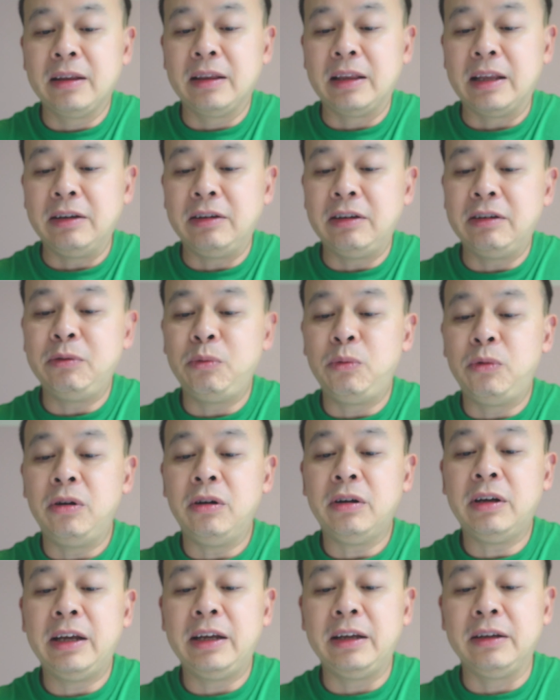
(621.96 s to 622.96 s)
this isn't
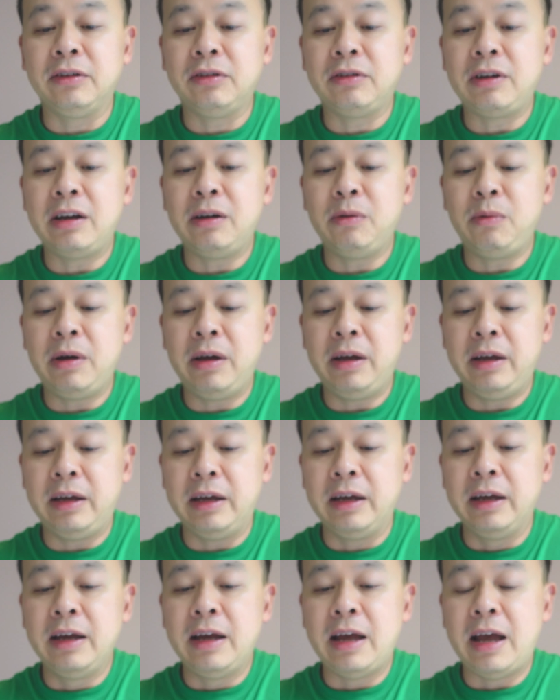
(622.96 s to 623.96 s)
working straight away
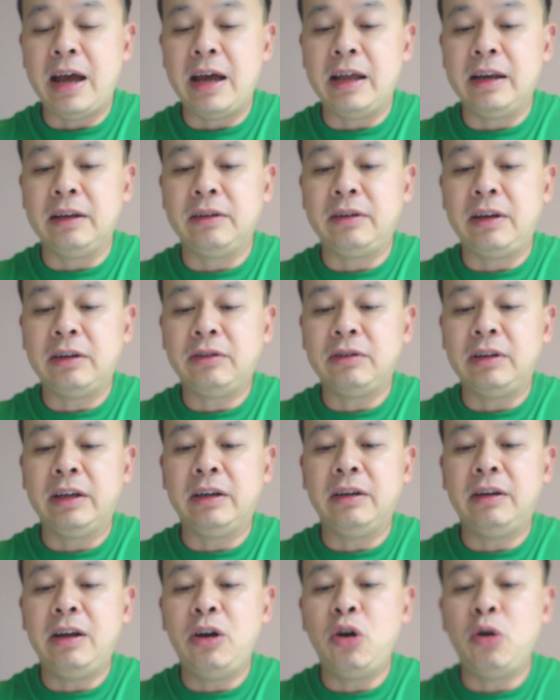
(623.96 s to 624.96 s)
and it's actually
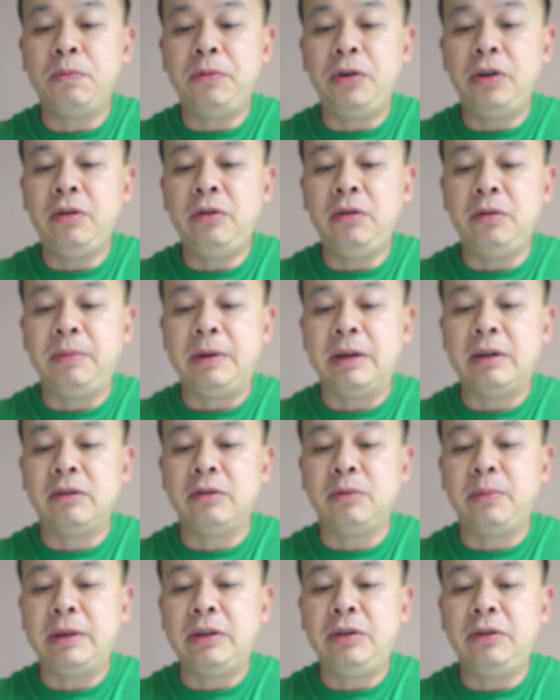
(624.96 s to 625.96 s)
going to help you
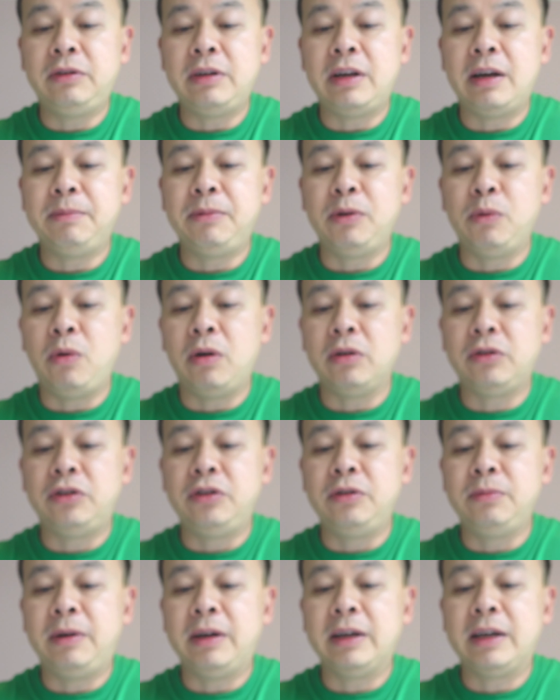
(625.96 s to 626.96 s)
because when you set up your watch
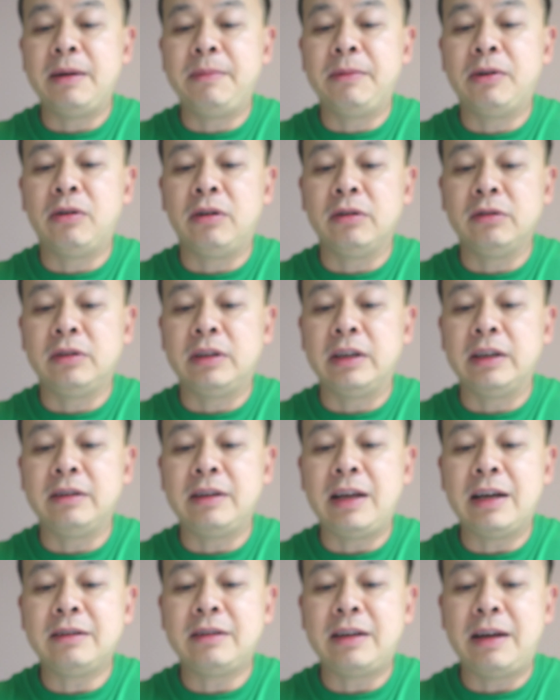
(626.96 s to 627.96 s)
you might come across the
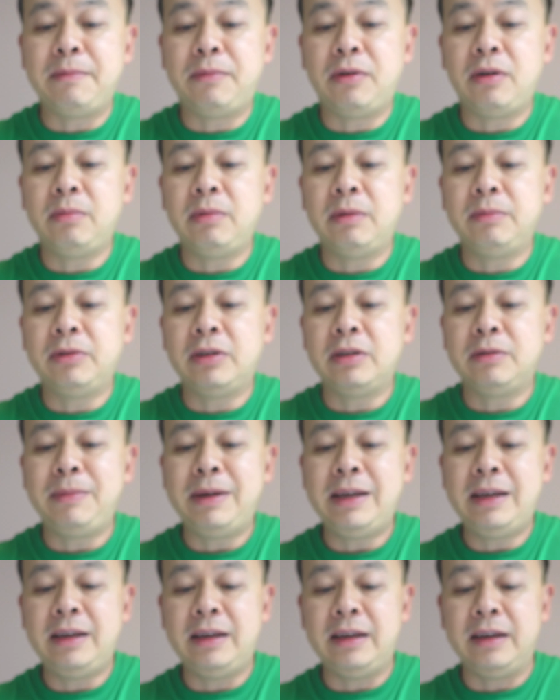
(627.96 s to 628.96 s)
exact same problems as
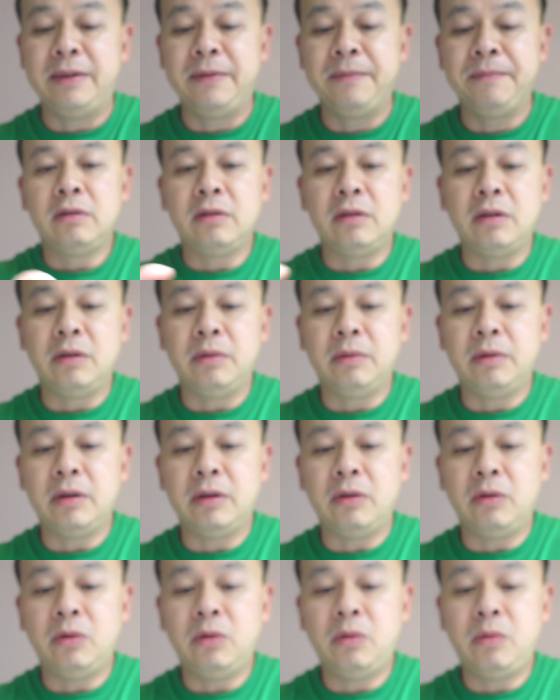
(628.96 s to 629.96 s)
me so I've got
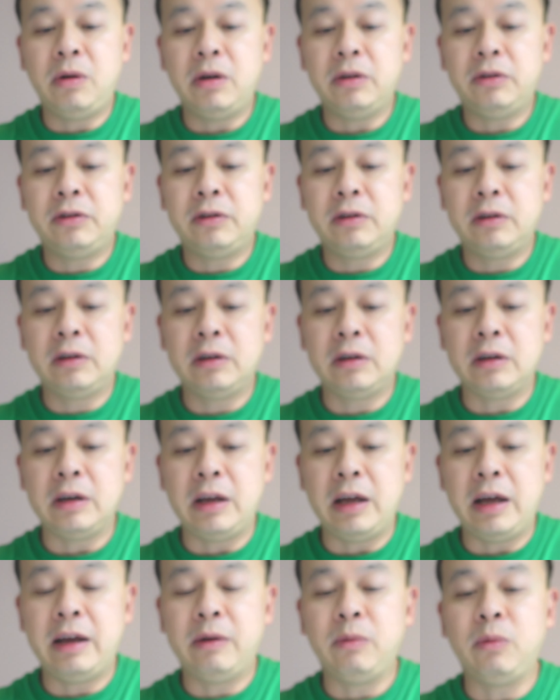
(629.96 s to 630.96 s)
an all watch
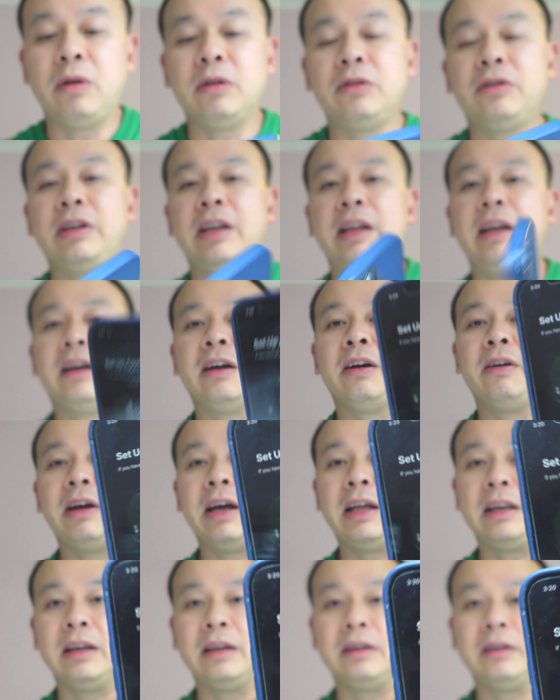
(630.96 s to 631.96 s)
add watch there you go
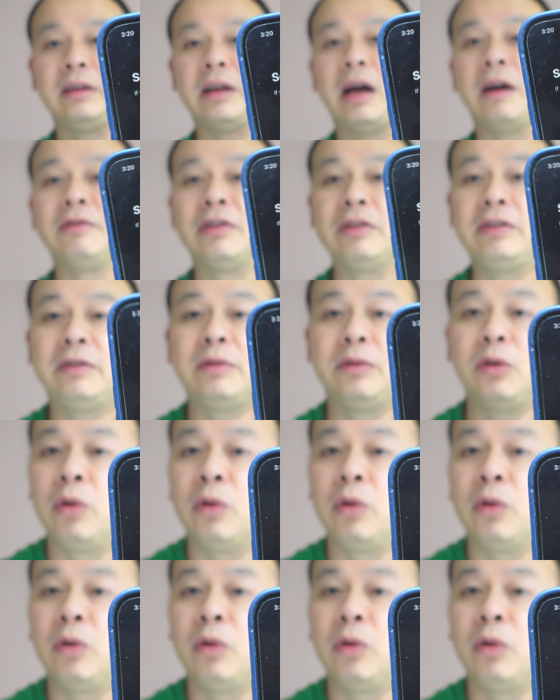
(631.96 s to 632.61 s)
and then I've just